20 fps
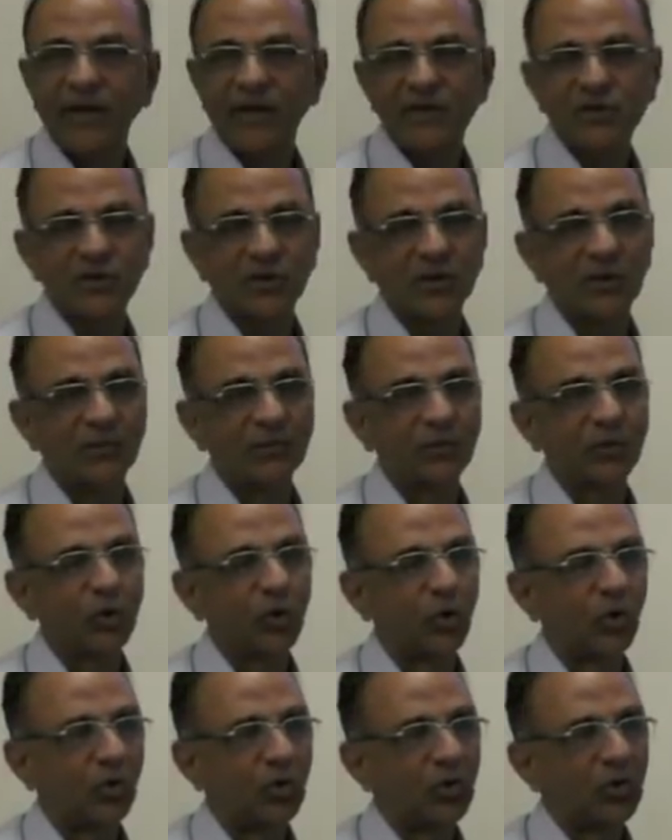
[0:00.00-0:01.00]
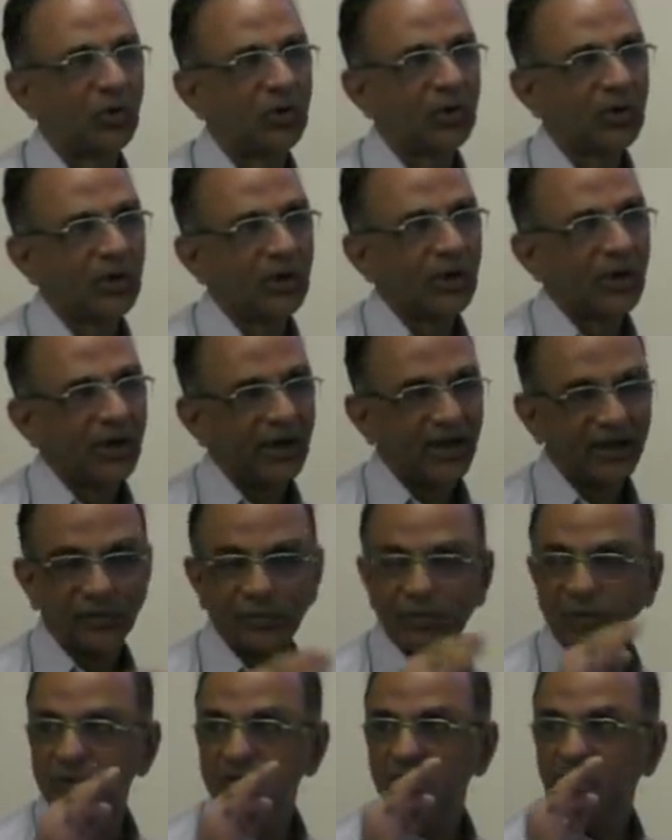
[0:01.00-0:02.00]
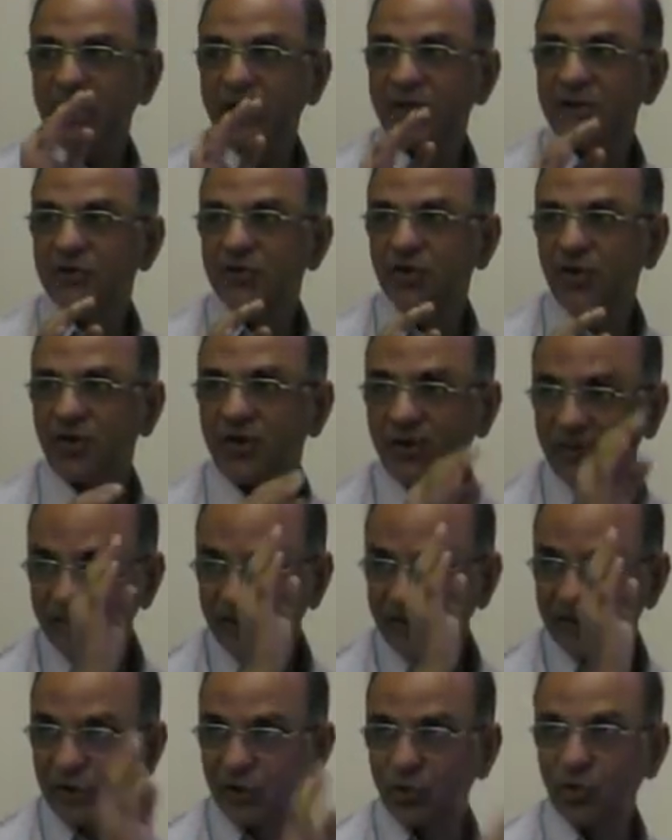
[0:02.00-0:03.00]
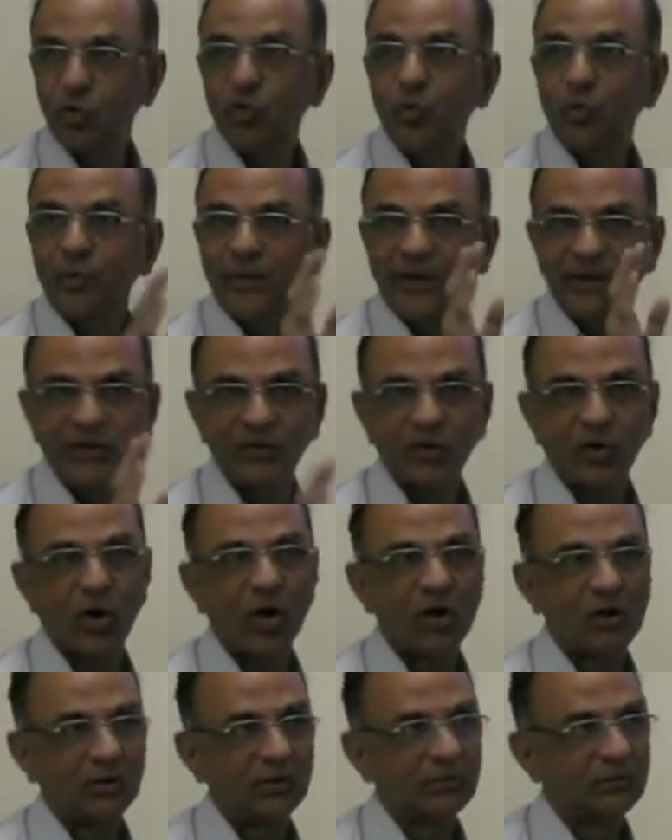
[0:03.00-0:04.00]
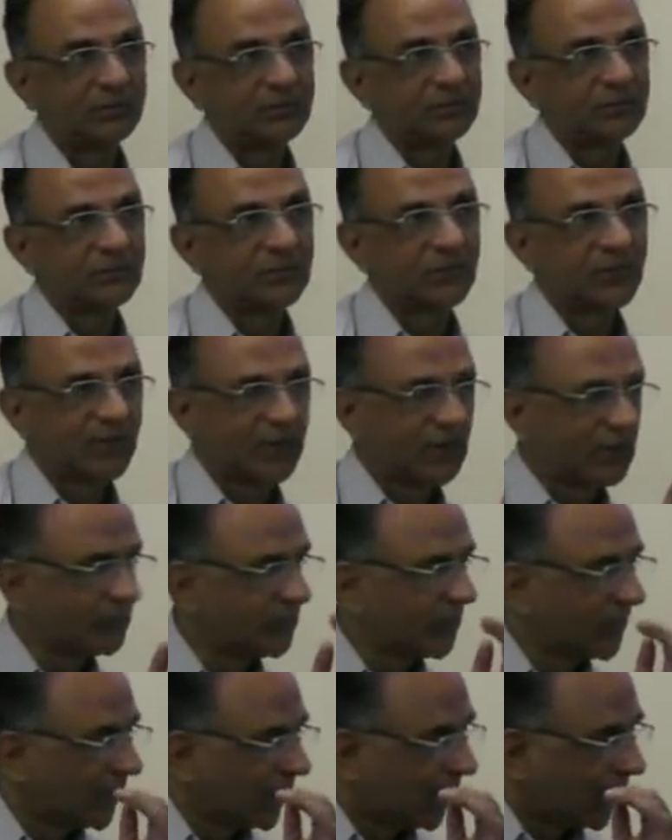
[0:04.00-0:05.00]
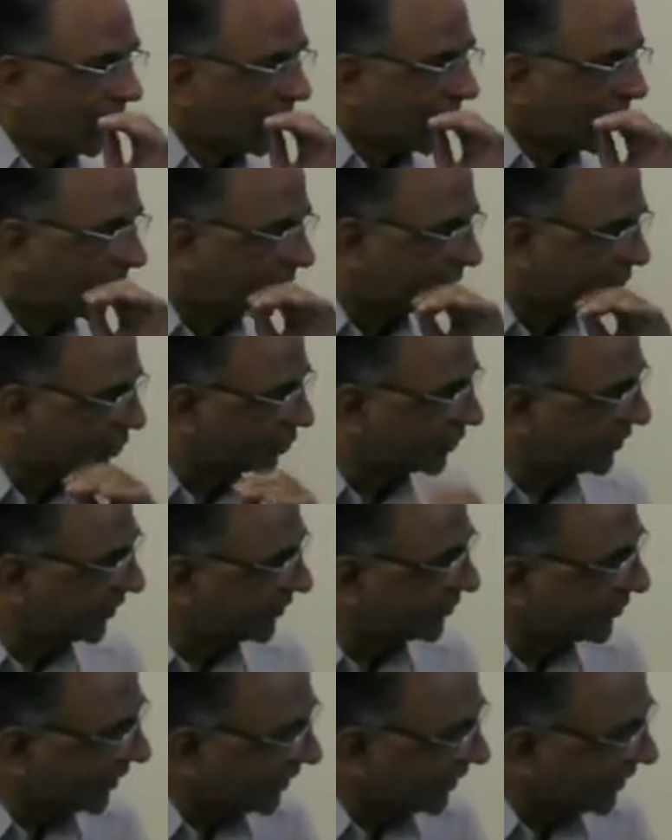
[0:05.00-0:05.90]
has to come to know, especially in children, that the tube is wrong. Yeah? So this